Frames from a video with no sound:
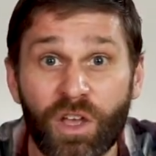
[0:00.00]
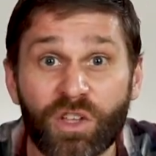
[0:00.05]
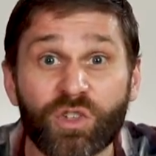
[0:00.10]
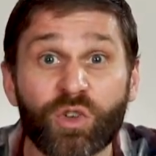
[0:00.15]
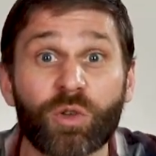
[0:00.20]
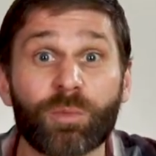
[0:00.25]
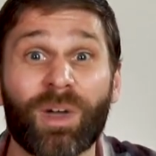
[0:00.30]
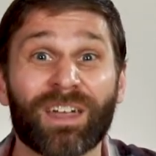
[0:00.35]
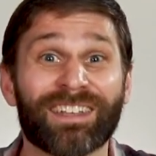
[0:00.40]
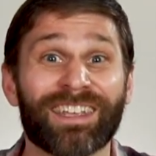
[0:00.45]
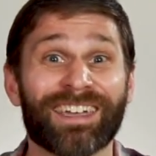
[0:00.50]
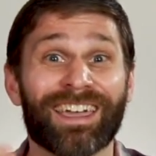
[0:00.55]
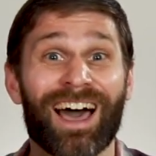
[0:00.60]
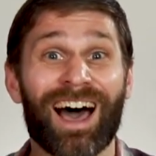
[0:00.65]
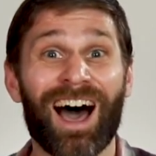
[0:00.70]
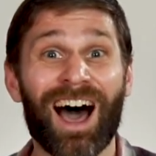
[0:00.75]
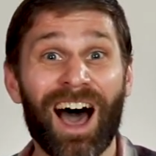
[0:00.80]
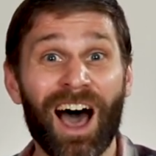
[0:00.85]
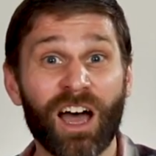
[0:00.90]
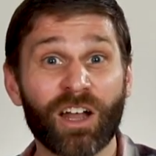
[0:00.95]
So we might take a
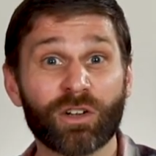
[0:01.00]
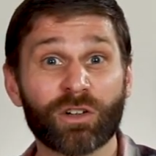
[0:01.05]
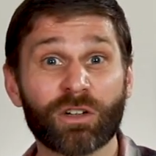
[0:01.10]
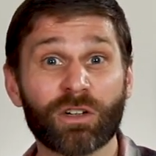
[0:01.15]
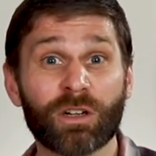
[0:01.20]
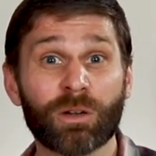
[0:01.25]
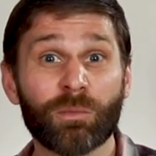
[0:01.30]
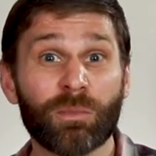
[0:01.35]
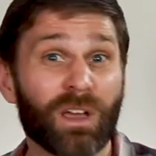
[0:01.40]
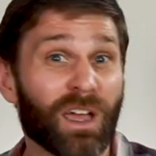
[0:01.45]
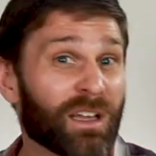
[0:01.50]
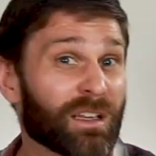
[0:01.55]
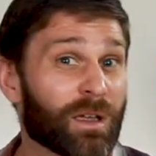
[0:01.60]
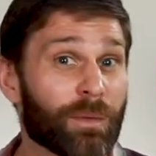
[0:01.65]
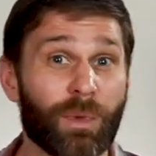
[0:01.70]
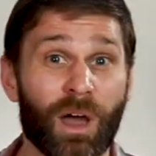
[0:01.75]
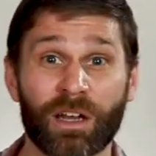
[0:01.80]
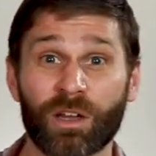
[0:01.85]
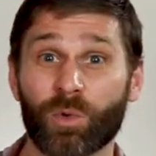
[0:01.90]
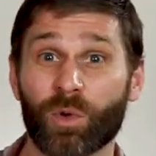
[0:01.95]
hot herb and
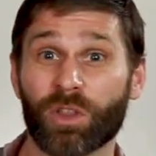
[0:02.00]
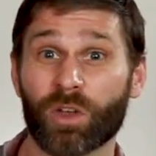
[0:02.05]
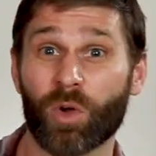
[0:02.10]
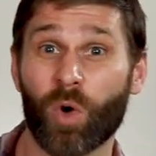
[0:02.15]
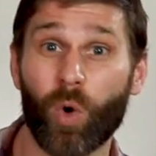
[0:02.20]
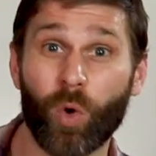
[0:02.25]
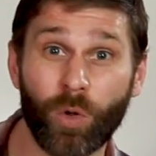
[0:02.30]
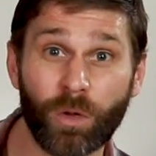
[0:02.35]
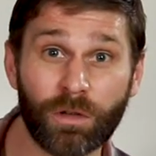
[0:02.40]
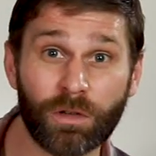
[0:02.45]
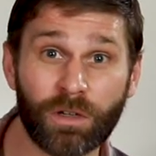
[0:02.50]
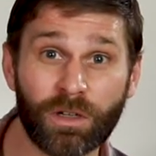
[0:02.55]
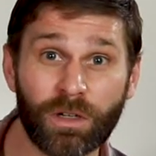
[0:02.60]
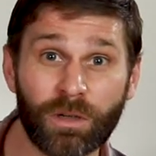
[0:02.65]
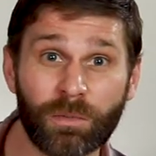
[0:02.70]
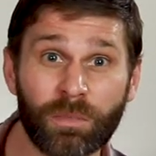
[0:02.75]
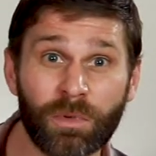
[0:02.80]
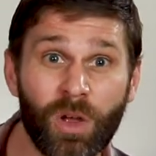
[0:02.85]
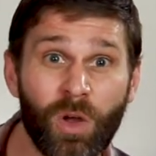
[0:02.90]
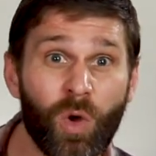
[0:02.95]
combine it with a cold
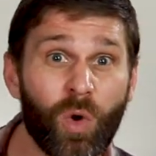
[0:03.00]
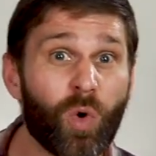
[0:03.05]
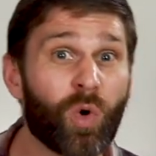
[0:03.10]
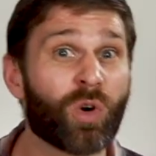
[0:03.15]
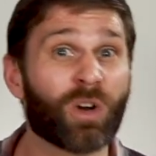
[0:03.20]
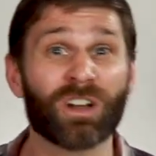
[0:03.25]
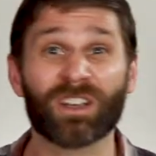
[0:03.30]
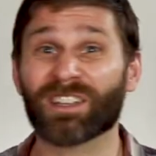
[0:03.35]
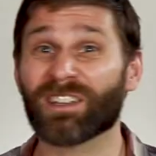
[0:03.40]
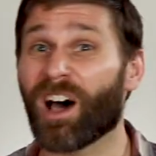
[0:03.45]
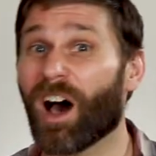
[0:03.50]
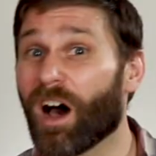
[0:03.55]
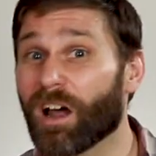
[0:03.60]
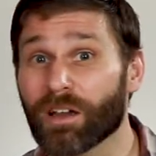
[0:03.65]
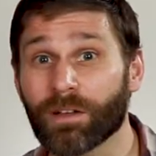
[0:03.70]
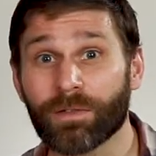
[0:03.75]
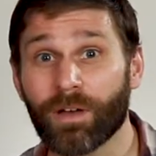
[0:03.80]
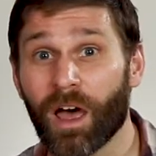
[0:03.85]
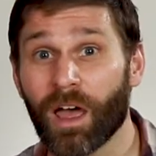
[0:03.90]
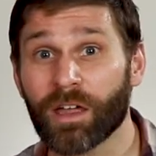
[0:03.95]
herb, or a
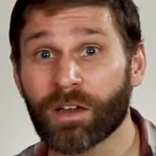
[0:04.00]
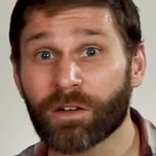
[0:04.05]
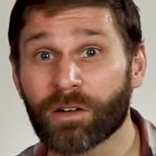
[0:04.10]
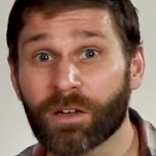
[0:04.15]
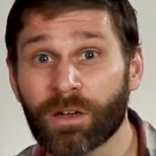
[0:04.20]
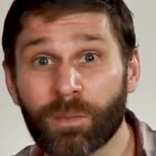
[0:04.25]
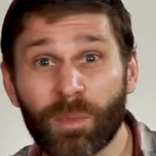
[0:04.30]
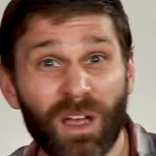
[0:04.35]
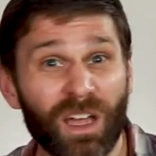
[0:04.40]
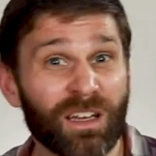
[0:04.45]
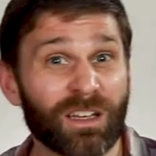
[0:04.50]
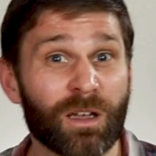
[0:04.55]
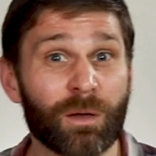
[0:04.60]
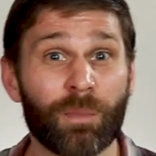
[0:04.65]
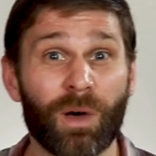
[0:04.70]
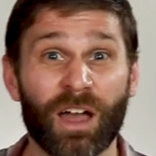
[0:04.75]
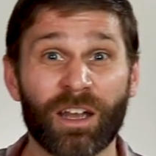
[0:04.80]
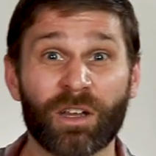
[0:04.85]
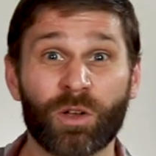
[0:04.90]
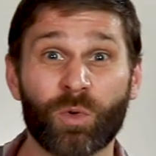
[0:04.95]
tonifying herb and
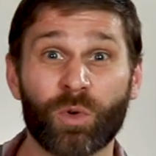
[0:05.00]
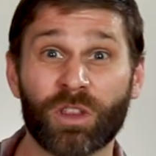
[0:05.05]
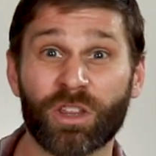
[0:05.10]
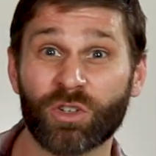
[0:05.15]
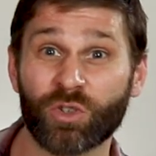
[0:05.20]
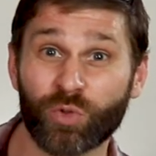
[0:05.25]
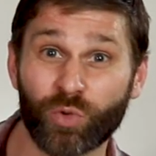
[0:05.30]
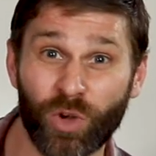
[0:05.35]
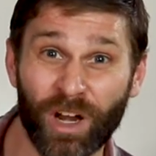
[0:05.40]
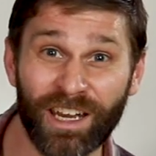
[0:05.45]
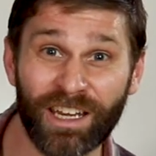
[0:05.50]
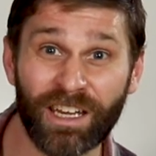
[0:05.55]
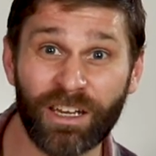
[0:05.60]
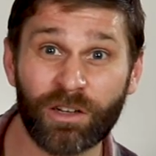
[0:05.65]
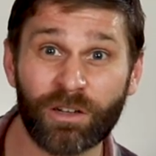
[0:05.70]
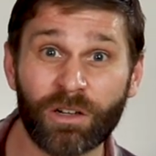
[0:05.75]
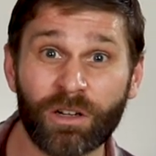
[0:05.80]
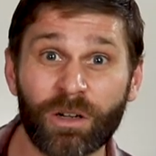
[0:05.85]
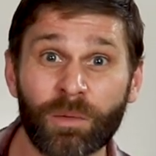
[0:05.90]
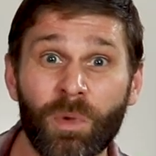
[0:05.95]
combine it with a
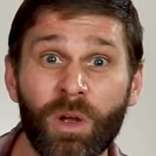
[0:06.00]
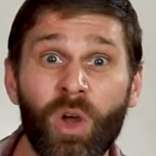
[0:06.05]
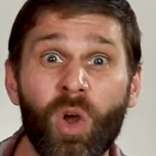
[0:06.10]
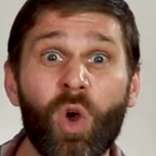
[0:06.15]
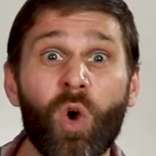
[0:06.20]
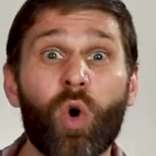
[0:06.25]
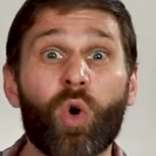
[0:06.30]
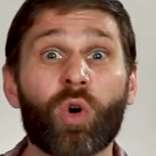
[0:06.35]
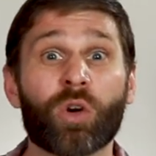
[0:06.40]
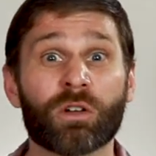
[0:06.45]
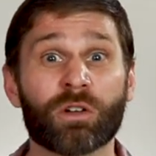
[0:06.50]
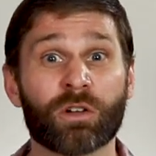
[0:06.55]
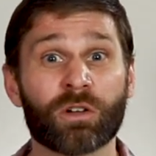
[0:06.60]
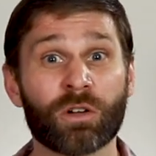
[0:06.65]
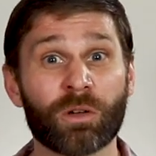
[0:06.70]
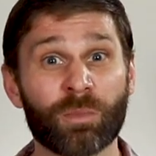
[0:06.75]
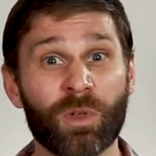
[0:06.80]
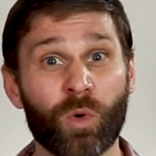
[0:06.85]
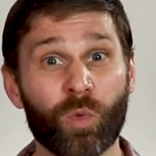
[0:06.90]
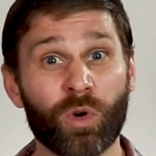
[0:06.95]
draining herb, or an
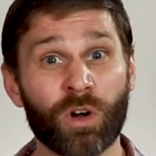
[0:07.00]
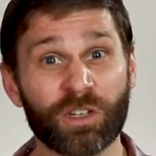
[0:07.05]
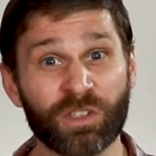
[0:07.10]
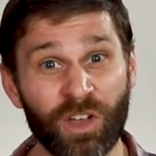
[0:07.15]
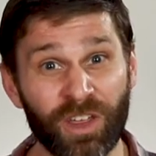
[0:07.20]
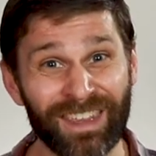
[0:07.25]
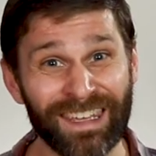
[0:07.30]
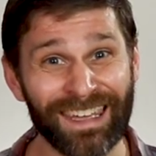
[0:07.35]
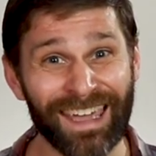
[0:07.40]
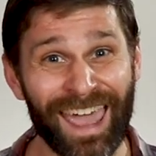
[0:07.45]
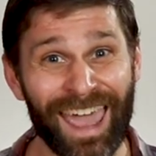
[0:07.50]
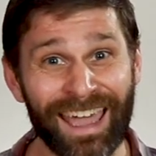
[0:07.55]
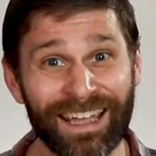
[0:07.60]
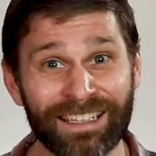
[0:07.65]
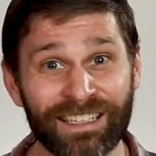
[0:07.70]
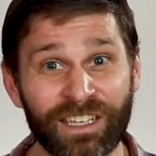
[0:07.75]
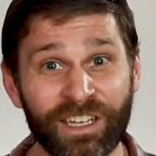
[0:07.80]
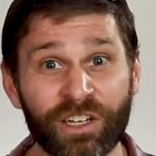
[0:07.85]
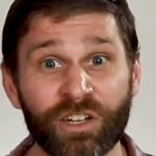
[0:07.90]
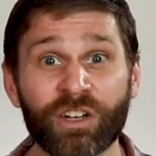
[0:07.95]
herb that works on the
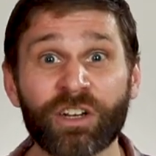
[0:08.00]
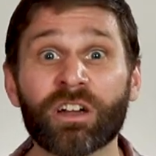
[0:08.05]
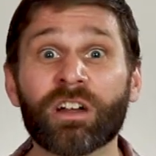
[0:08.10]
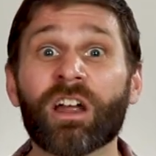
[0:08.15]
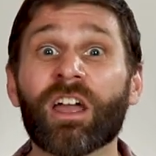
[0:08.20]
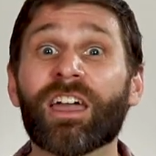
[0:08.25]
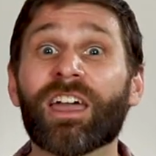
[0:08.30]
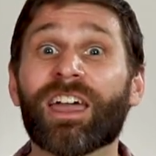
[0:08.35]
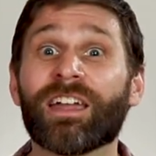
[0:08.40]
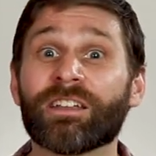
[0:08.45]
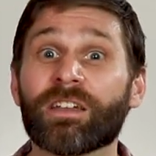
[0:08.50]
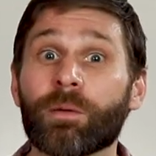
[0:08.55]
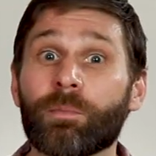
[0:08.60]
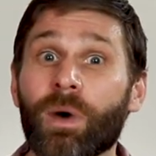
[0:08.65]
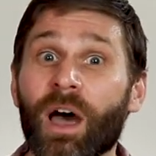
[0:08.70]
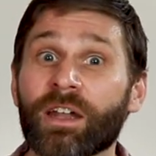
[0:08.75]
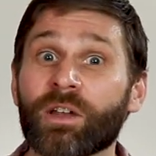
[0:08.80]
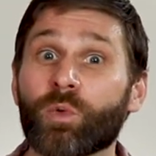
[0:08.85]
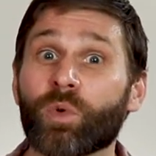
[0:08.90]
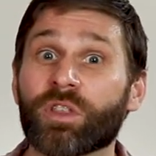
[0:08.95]
exterior and
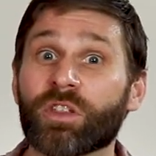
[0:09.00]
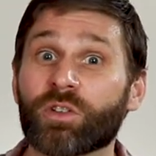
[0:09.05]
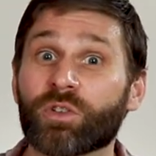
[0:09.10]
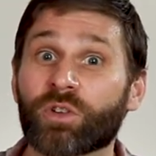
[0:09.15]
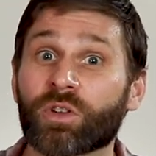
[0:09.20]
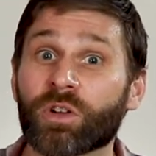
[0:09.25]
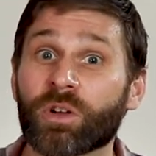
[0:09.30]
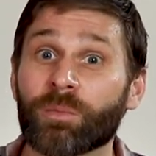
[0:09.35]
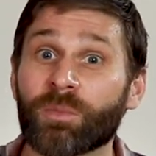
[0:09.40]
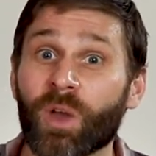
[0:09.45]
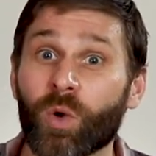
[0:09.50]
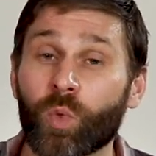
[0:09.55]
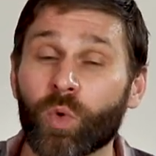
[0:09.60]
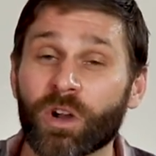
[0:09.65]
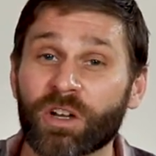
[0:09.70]
combine it with an herb that